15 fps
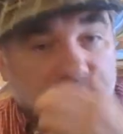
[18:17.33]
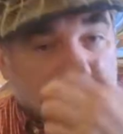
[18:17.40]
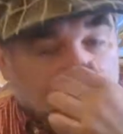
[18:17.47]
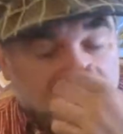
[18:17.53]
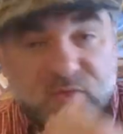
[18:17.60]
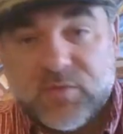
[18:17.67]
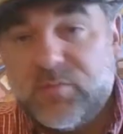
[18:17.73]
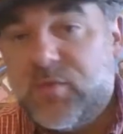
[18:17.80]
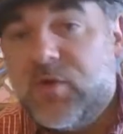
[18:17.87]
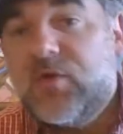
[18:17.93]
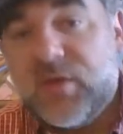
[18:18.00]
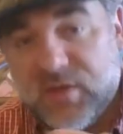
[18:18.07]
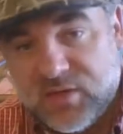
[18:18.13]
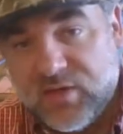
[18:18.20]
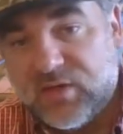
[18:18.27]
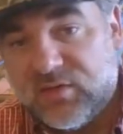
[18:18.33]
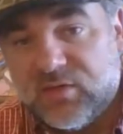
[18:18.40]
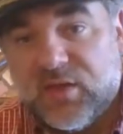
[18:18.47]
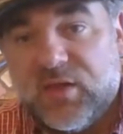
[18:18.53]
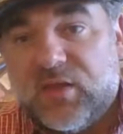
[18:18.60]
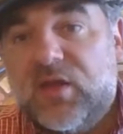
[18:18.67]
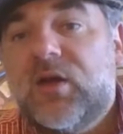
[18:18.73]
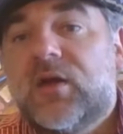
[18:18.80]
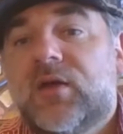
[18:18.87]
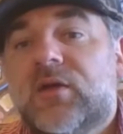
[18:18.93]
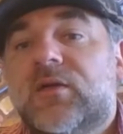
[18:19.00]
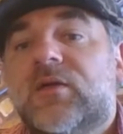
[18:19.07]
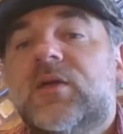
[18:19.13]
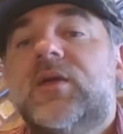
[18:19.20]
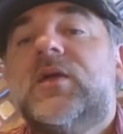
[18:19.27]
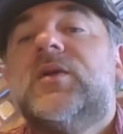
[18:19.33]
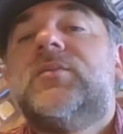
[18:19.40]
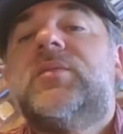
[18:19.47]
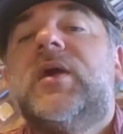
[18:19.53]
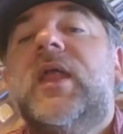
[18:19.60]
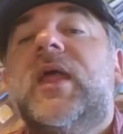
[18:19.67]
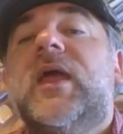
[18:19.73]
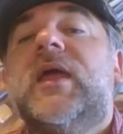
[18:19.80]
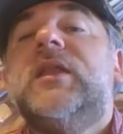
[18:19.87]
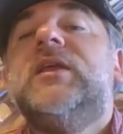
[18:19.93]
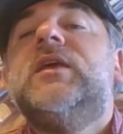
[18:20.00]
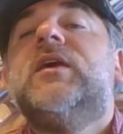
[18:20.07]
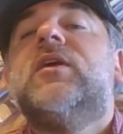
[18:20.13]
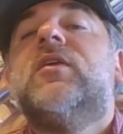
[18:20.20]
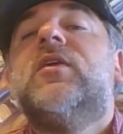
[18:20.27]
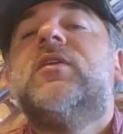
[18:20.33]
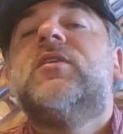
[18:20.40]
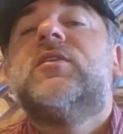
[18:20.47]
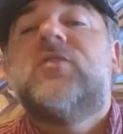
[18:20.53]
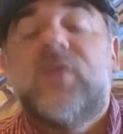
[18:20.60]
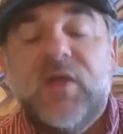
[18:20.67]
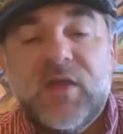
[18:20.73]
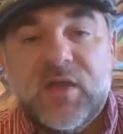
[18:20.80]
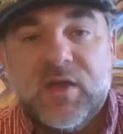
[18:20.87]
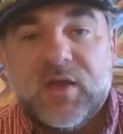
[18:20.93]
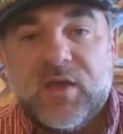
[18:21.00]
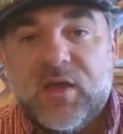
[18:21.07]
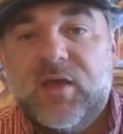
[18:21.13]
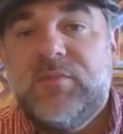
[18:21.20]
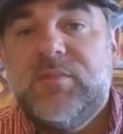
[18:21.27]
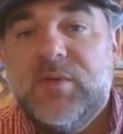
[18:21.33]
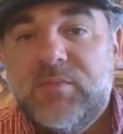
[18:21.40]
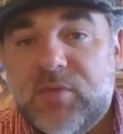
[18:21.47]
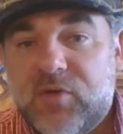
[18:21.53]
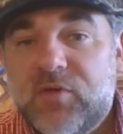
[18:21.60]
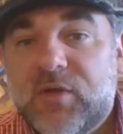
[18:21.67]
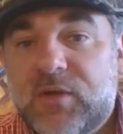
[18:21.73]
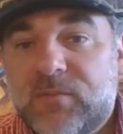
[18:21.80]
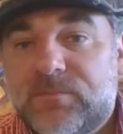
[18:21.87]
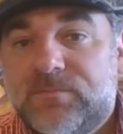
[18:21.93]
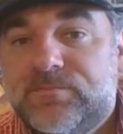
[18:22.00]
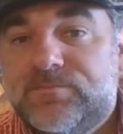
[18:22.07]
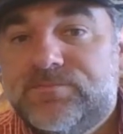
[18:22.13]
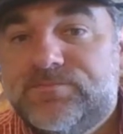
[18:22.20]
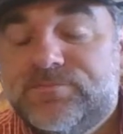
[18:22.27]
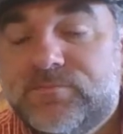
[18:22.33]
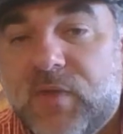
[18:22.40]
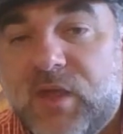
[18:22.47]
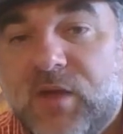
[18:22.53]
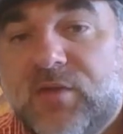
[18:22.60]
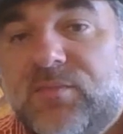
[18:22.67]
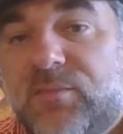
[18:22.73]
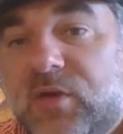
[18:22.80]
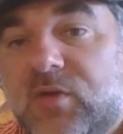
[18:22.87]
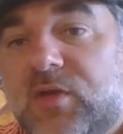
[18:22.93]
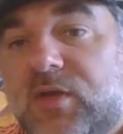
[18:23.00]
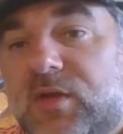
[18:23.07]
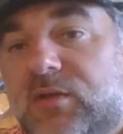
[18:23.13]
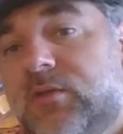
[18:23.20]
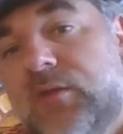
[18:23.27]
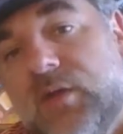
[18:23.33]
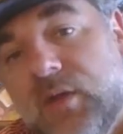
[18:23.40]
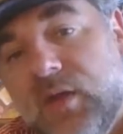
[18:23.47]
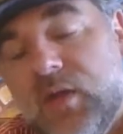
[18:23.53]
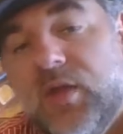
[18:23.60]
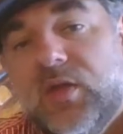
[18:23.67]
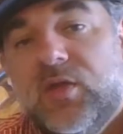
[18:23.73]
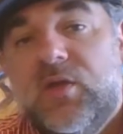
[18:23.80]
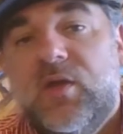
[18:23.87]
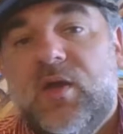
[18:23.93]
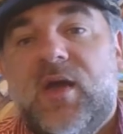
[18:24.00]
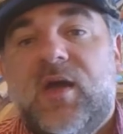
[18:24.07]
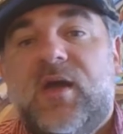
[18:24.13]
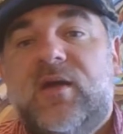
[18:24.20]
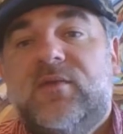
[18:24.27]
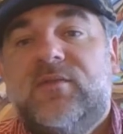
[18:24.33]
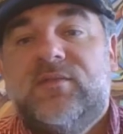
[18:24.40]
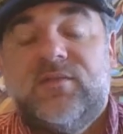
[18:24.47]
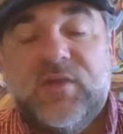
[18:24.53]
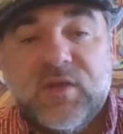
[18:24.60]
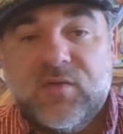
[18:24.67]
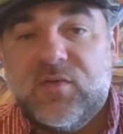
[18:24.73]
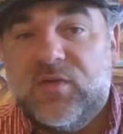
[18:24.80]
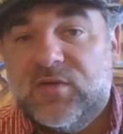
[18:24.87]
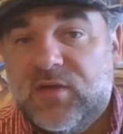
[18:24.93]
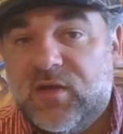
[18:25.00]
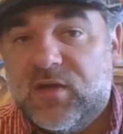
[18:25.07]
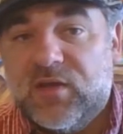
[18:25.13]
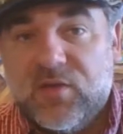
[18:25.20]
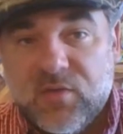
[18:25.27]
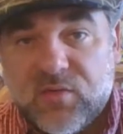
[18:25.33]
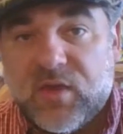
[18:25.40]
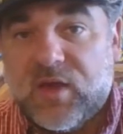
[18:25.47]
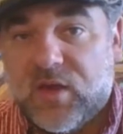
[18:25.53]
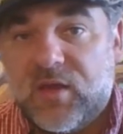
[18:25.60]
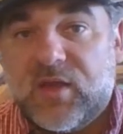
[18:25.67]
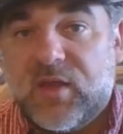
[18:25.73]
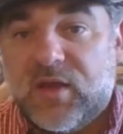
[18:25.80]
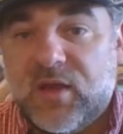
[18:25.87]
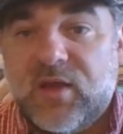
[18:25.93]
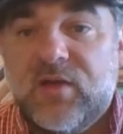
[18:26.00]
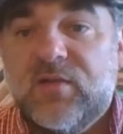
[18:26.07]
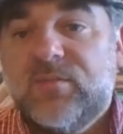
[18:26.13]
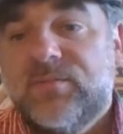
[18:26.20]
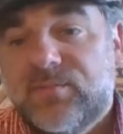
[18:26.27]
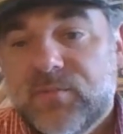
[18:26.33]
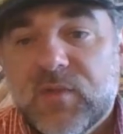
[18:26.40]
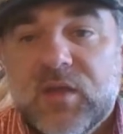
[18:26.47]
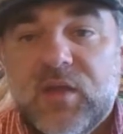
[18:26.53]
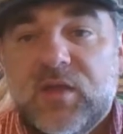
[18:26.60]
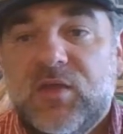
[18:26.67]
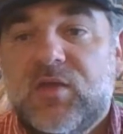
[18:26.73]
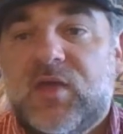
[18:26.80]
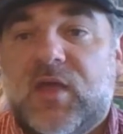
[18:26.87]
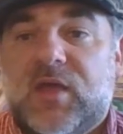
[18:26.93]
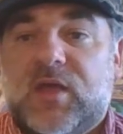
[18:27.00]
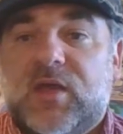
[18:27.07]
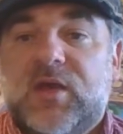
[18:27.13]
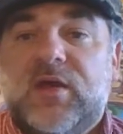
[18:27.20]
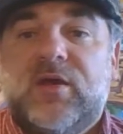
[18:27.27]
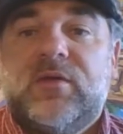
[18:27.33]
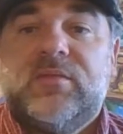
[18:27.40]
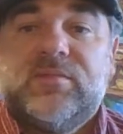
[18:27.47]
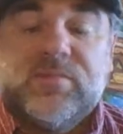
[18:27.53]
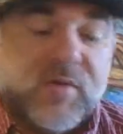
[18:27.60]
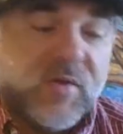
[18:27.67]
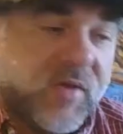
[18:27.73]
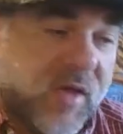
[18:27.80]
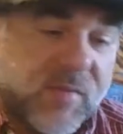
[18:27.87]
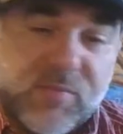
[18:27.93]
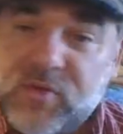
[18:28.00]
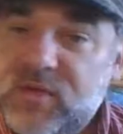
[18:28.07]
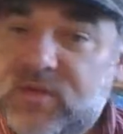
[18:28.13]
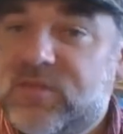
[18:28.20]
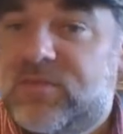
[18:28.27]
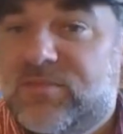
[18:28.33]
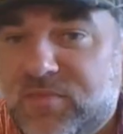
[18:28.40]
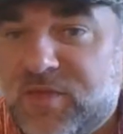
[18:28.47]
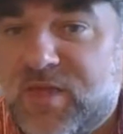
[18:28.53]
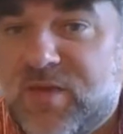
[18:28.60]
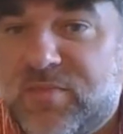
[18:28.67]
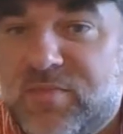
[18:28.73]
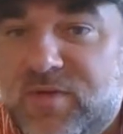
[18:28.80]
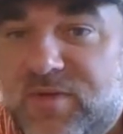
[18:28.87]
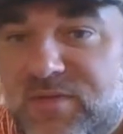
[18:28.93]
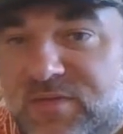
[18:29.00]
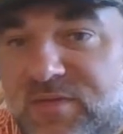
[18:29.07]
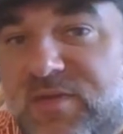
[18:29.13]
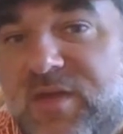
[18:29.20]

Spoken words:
If it's broken, it takes a lot longer. But any area of the trachea can be broken. And if broken, you have decreased air. You cannot get air. You can't get air. You can't breathe. You can't breathe.